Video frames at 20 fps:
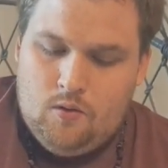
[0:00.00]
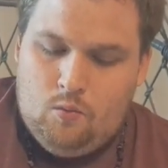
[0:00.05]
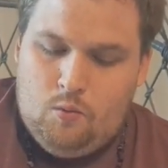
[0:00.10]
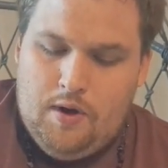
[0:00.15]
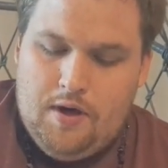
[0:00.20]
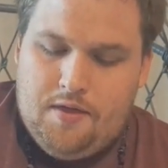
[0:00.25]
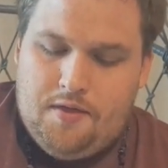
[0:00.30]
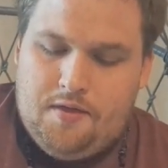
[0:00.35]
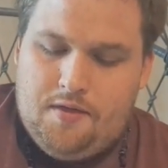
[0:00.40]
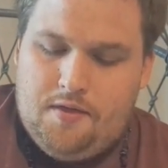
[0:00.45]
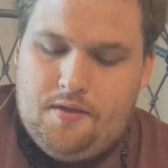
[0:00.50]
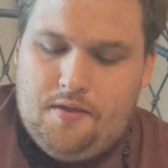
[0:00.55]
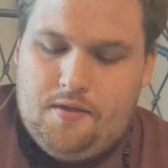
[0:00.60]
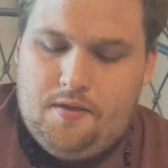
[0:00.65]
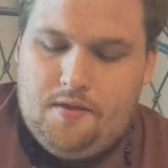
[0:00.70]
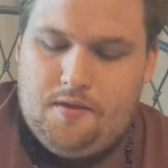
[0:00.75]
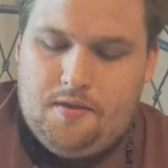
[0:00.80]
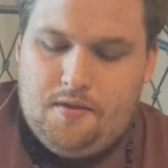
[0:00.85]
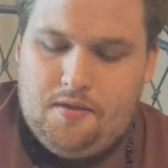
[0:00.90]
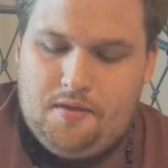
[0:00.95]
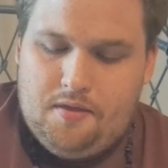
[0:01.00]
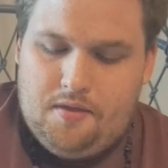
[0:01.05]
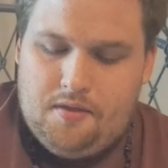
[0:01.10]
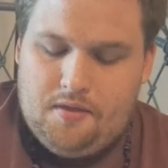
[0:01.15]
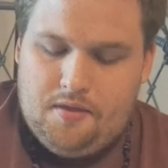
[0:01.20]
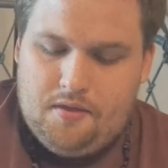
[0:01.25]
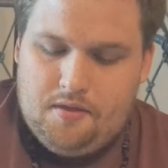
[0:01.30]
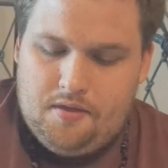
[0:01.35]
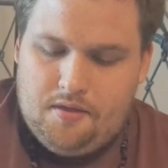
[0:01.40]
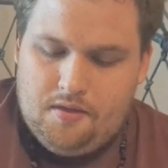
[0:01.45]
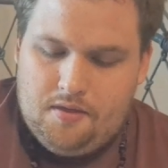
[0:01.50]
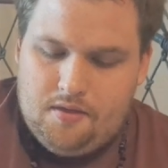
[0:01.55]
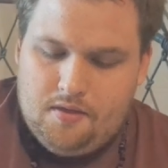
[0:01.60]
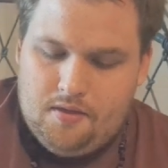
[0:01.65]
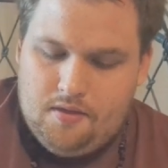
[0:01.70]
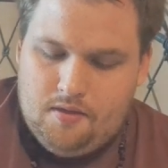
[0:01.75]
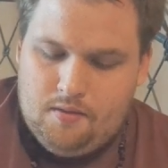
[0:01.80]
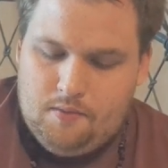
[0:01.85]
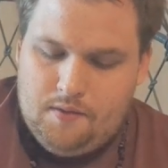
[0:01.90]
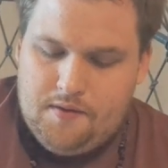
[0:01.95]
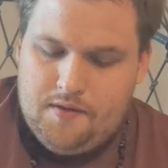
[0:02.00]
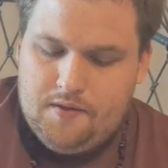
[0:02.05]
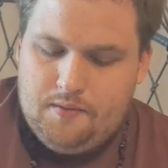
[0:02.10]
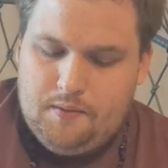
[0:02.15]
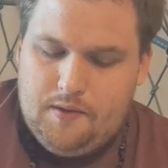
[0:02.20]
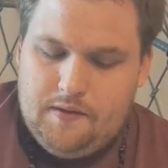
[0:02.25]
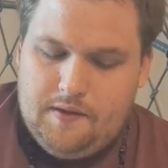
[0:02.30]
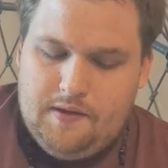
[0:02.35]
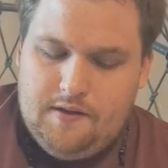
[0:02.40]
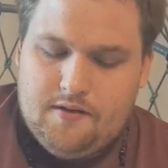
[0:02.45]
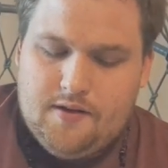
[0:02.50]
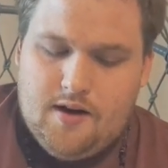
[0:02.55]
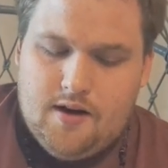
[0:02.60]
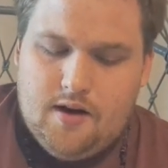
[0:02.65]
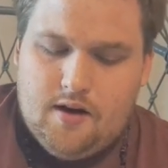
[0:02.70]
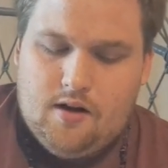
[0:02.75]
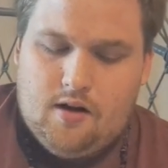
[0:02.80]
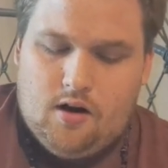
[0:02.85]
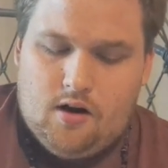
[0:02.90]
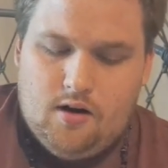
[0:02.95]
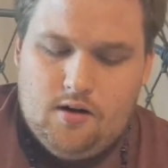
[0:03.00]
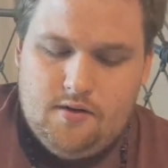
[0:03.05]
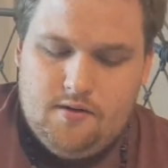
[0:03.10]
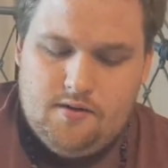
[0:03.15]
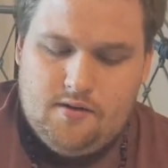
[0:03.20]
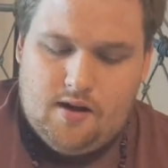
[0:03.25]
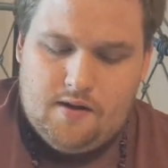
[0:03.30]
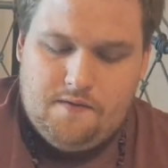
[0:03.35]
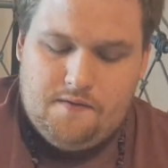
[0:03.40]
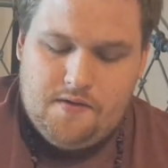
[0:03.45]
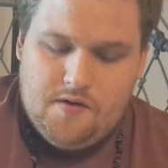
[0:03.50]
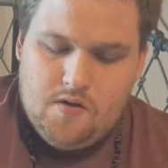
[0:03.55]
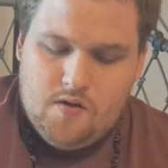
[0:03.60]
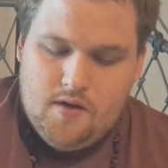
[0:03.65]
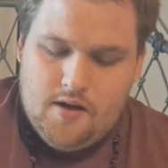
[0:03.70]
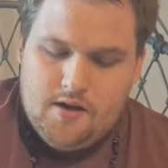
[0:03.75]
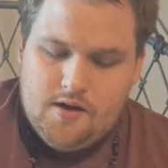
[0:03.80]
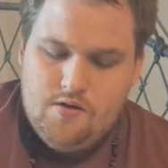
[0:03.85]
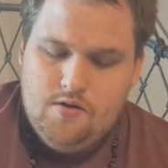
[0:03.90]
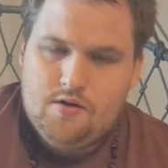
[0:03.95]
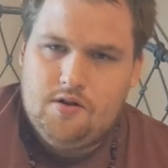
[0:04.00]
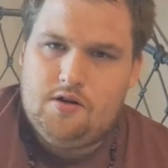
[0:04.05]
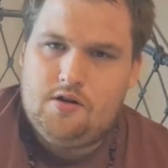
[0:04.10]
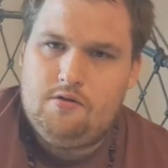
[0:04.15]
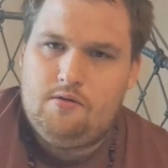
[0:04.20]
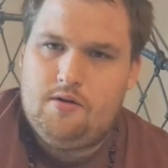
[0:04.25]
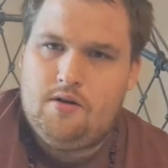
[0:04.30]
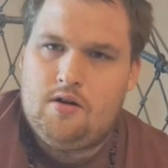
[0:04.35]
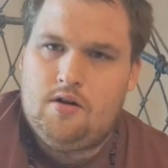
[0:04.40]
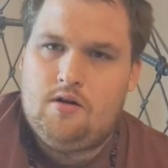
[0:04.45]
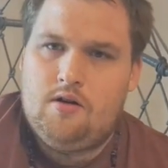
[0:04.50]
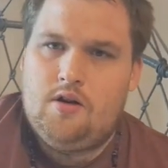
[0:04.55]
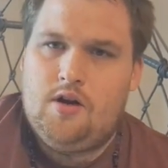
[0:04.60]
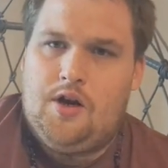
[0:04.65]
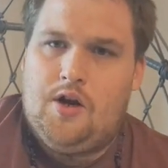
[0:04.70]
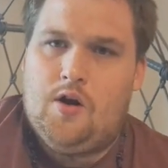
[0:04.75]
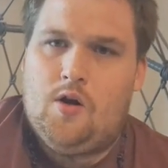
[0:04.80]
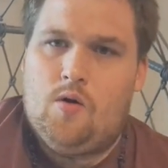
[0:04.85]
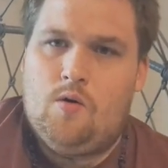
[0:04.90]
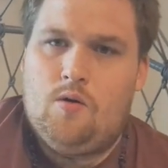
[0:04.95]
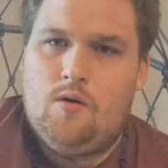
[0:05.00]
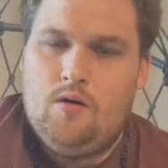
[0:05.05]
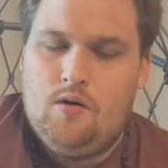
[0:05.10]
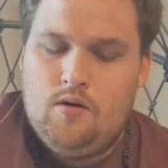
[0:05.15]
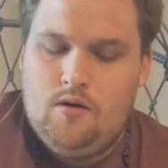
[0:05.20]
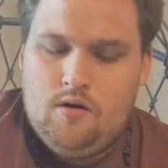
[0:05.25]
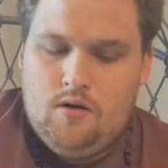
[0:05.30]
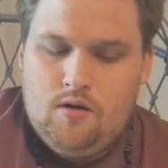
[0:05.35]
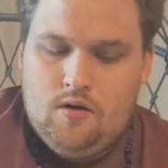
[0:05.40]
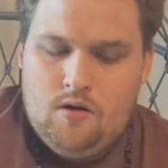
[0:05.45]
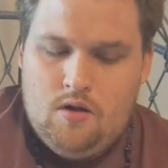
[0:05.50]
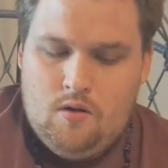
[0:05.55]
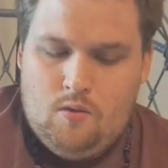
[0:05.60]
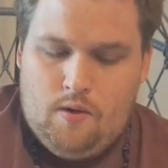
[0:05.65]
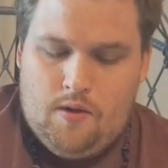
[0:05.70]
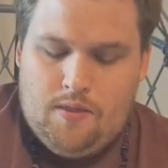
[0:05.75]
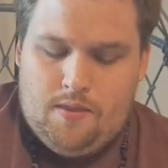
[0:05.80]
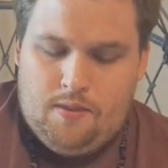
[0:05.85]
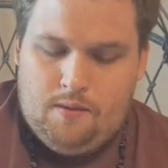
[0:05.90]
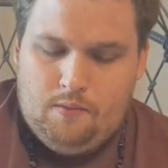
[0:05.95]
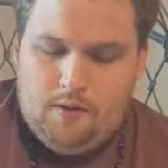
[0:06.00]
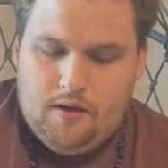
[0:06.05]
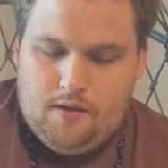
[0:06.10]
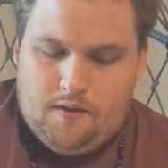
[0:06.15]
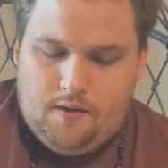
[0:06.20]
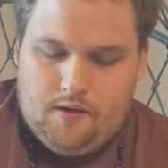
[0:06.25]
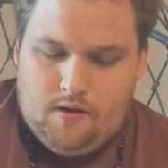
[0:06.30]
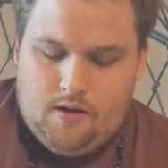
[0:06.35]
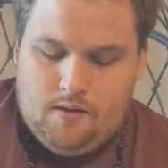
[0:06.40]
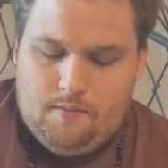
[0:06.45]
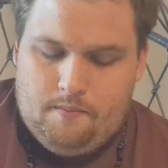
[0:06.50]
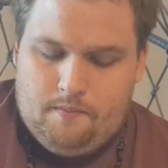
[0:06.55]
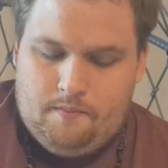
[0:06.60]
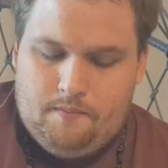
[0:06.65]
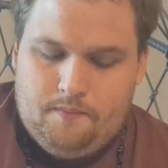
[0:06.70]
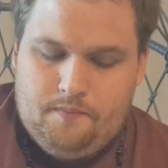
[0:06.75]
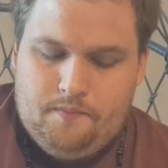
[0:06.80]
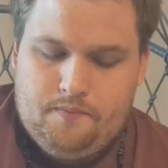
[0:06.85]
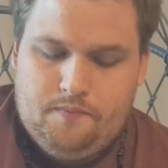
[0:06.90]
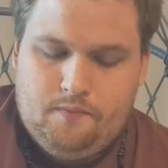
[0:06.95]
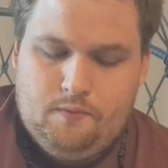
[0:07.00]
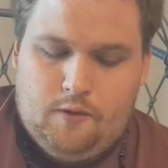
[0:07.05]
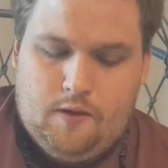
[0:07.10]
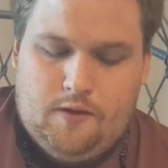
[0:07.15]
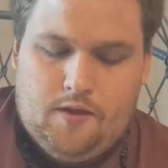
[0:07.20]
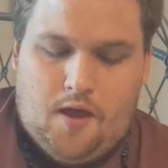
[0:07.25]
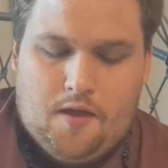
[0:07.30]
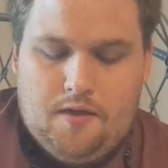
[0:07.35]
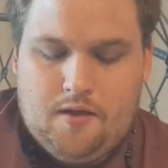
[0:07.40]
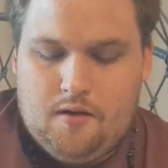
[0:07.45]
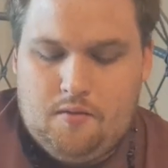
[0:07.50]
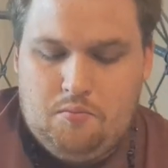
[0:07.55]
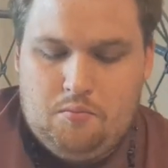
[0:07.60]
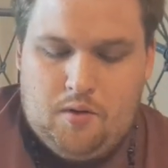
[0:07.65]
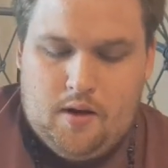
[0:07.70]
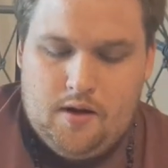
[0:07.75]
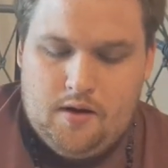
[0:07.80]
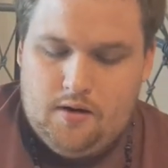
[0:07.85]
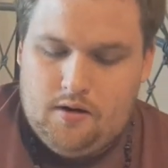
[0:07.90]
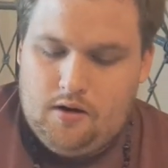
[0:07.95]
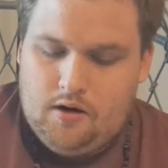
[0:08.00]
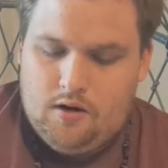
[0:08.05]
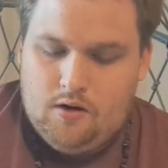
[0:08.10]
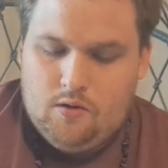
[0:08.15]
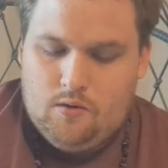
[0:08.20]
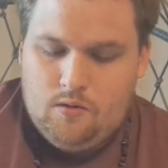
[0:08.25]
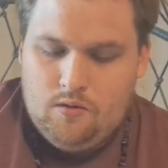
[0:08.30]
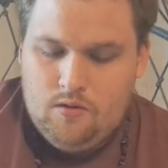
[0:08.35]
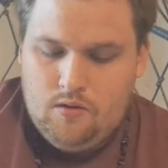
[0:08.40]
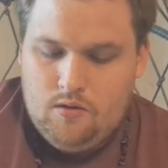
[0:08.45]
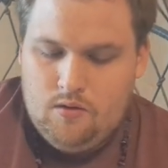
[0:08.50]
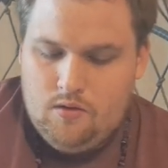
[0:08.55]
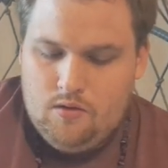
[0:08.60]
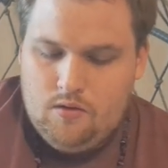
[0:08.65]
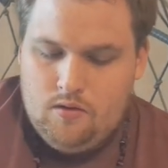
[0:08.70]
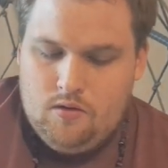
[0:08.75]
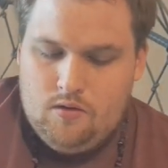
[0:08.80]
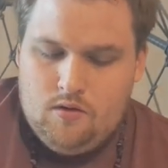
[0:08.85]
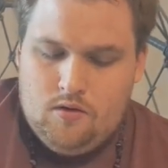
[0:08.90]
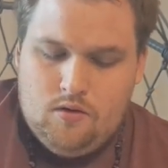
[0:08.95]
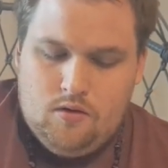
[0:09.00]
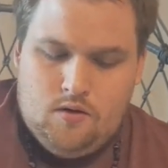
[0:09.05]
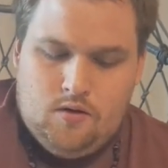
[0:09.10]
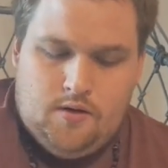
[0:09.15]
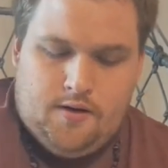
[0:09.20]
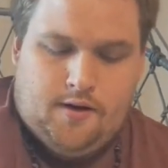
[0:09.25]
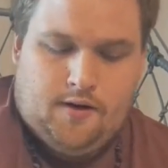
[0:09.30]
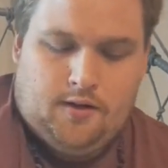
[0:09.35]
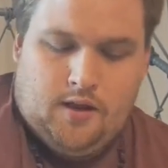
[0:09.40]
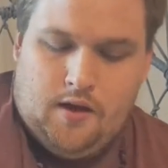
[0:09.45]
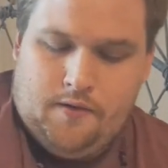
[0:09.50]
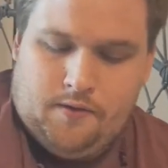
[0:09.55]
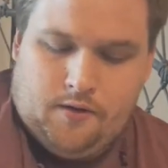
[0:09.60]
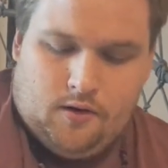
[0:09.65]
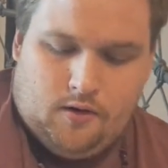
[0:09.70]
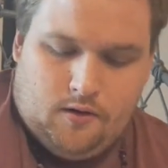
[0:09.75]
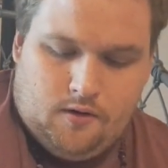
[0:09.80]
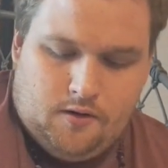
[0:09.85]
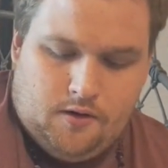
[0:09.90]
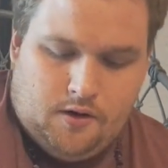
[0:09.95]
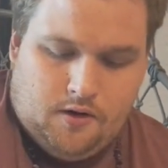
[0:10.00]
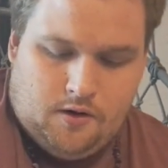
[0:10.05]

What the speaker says: with these kind of cards, I feel like you can do it. With nothing but your lover.